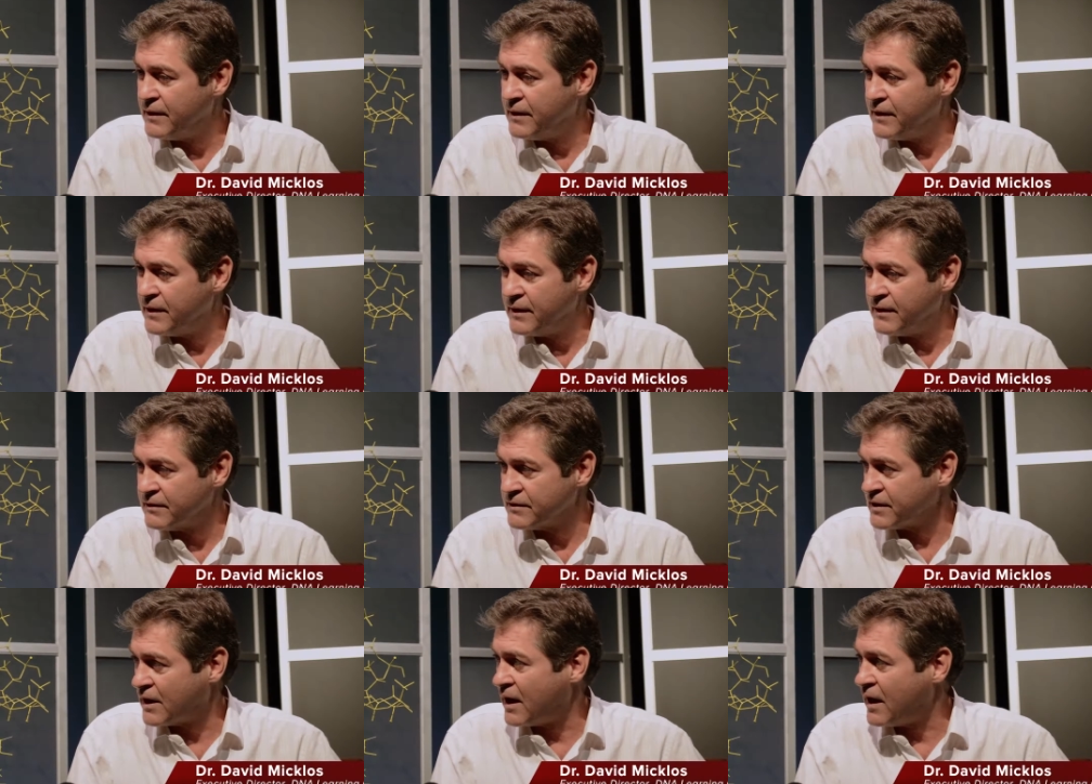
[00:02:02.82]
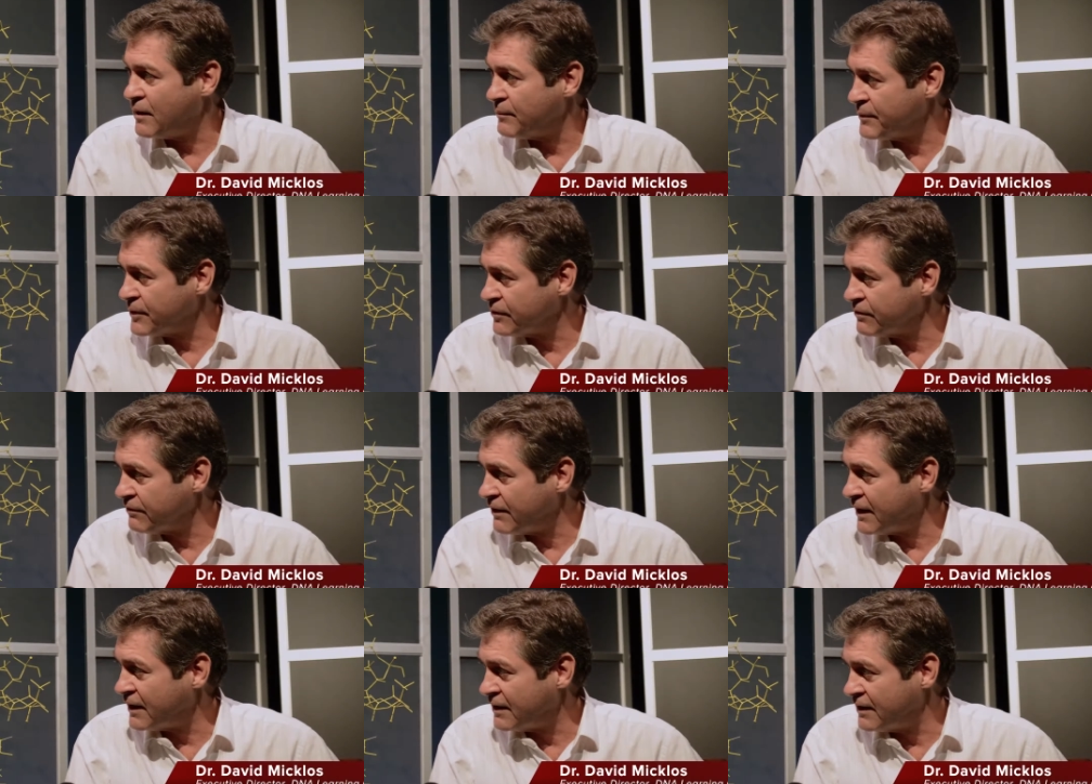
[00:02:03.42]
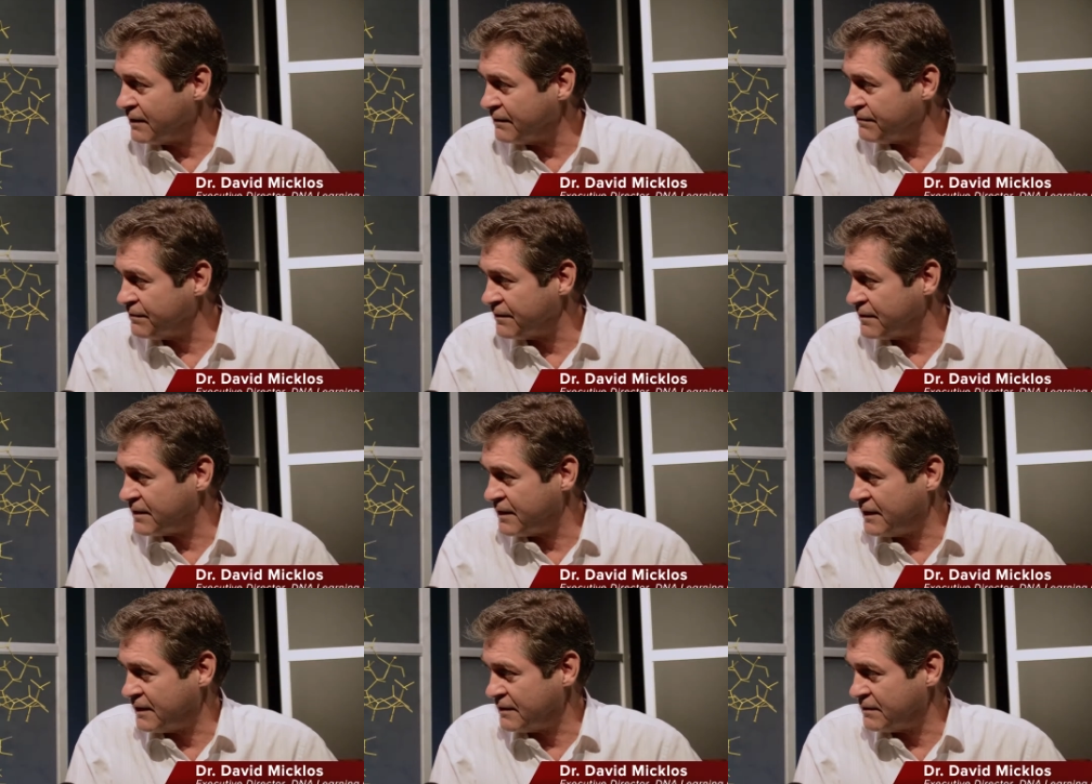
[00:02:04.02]
And there's a common heredity for
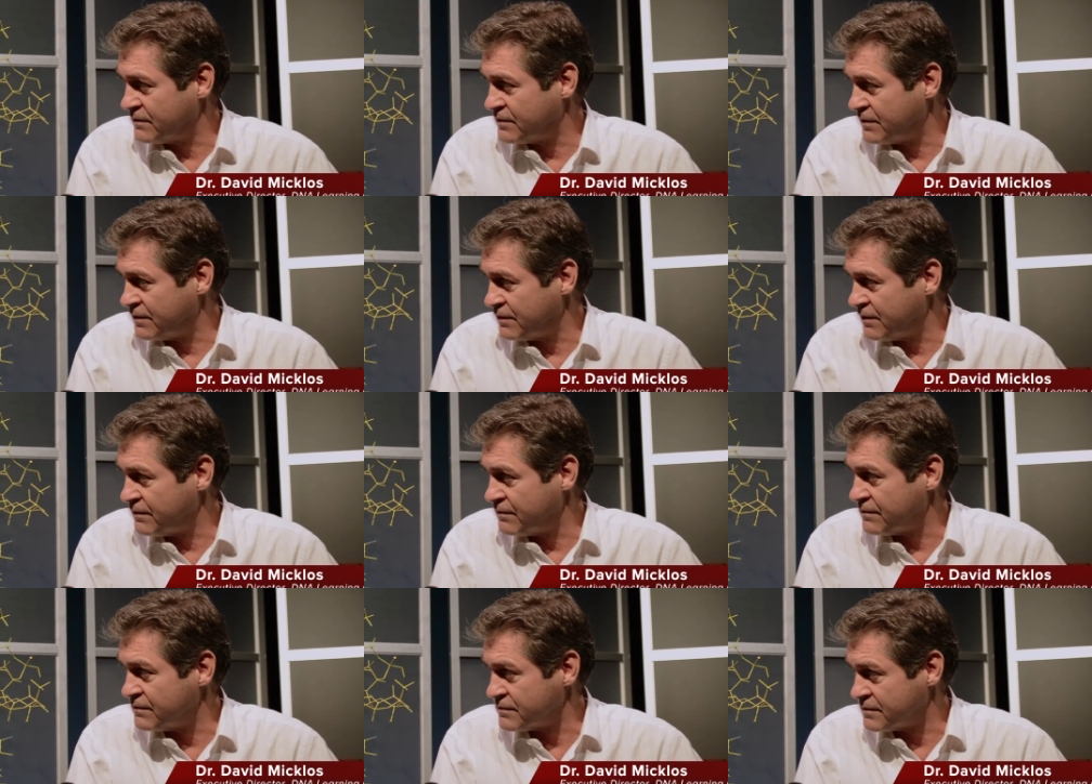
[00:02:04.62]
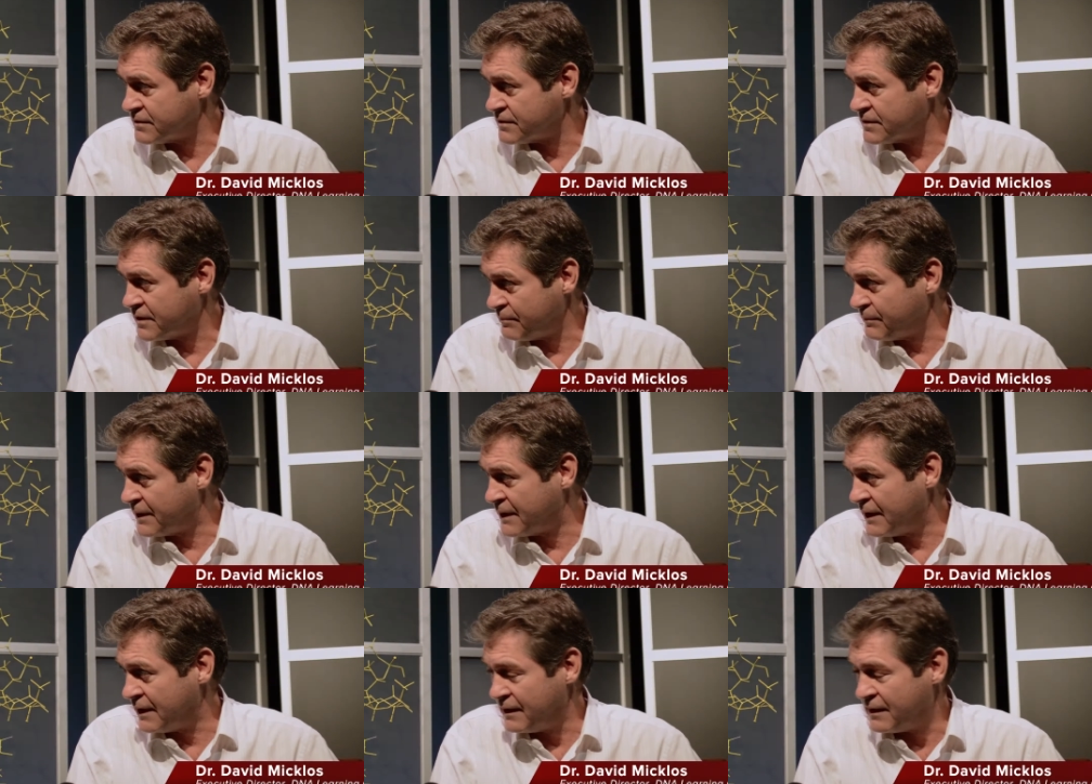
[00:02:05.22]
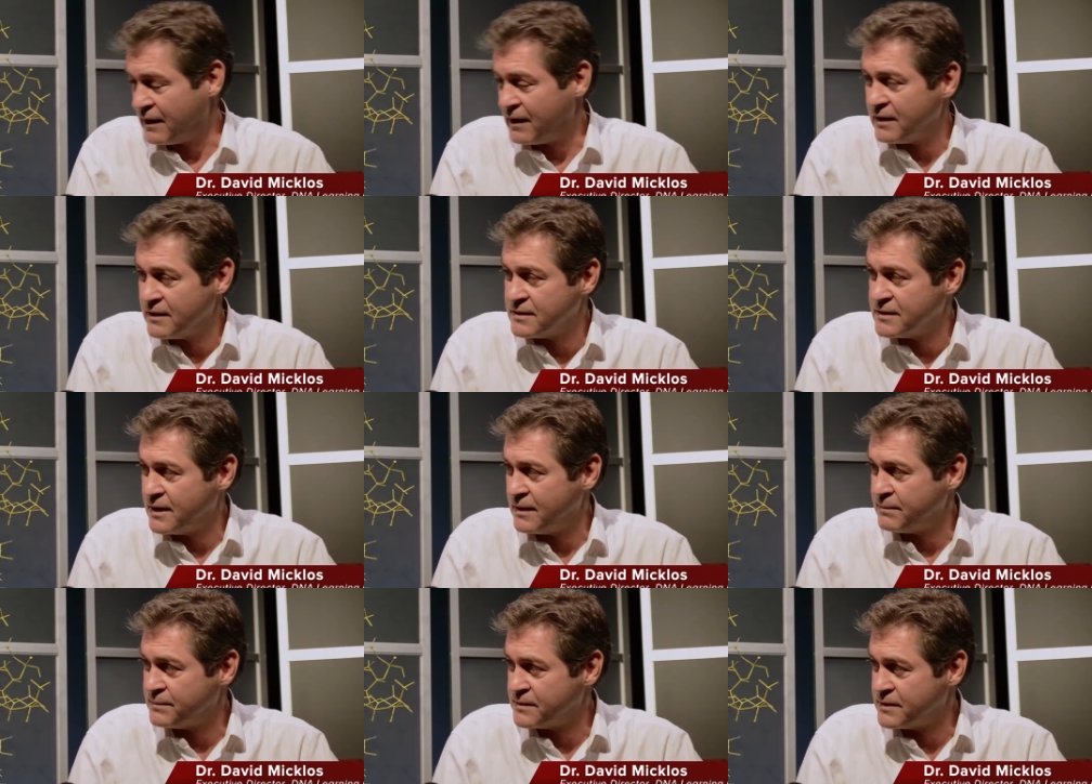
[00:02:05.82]
things, so that there's some key
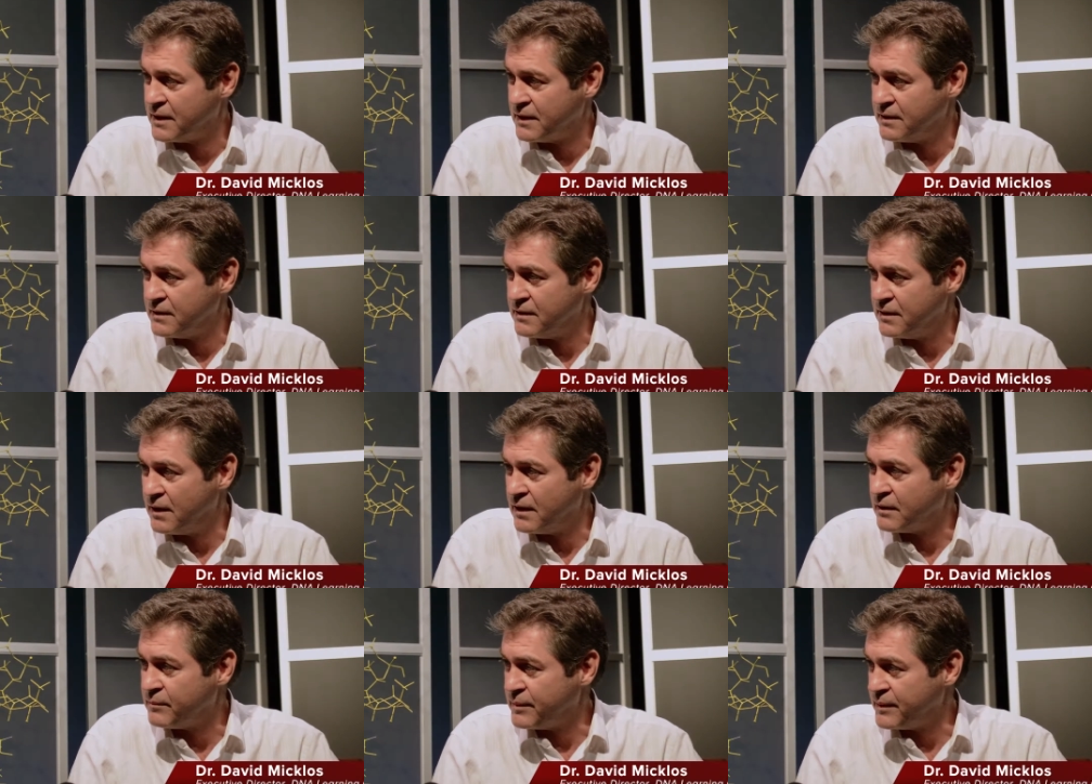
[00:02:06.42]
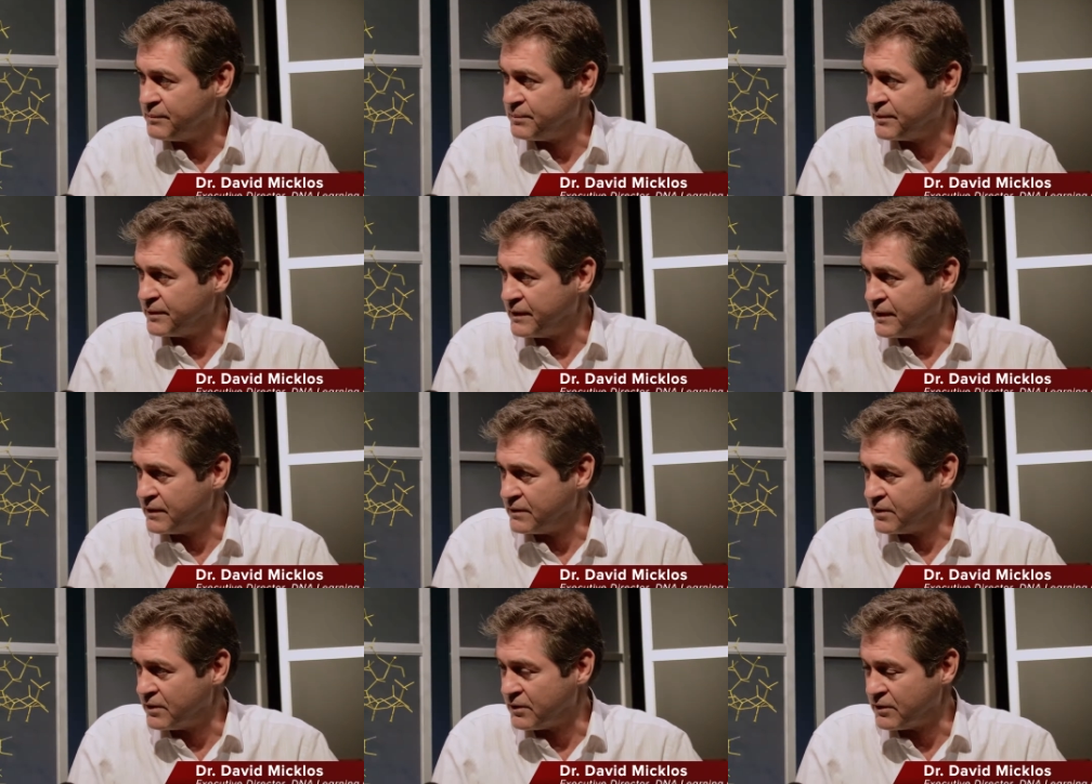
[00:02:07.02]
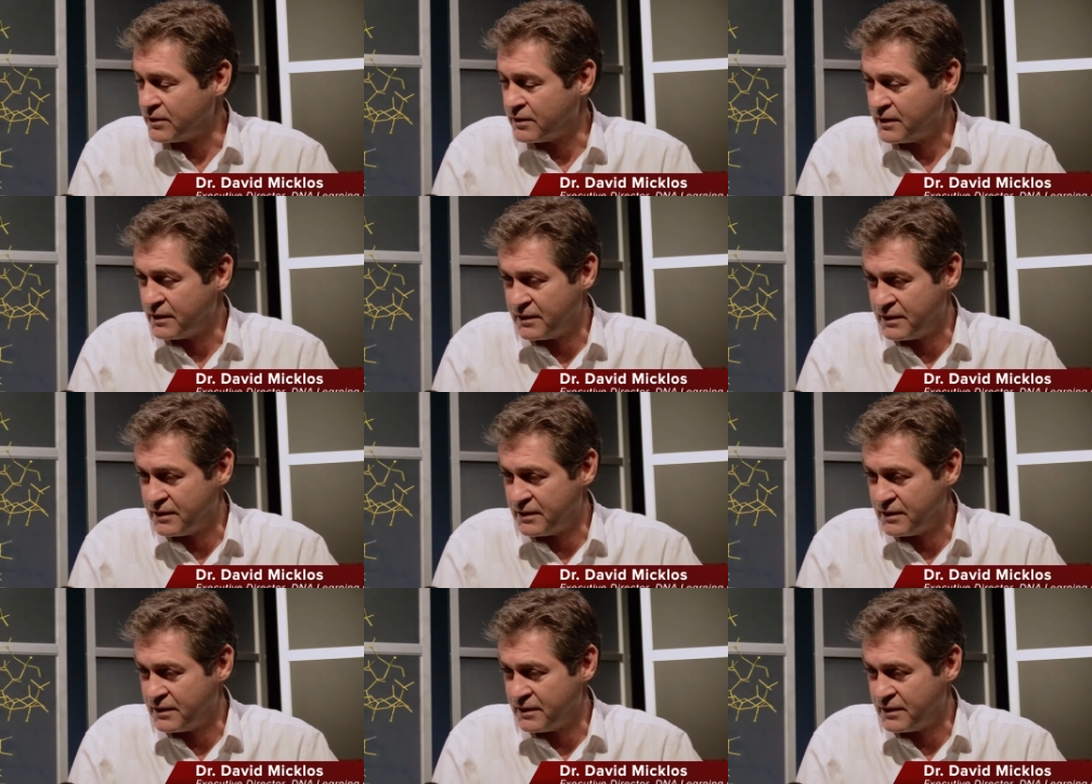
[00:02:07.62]
concepts that young people need to learn,